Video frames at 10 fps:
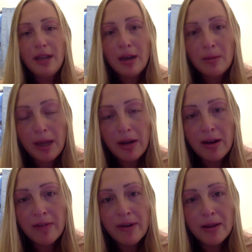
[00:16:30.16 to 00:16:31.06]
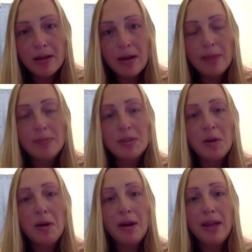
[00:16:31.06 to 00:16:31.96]
tell my grandfather I am
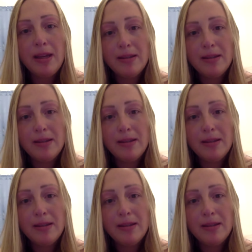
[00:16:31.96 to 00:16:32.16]
sorry?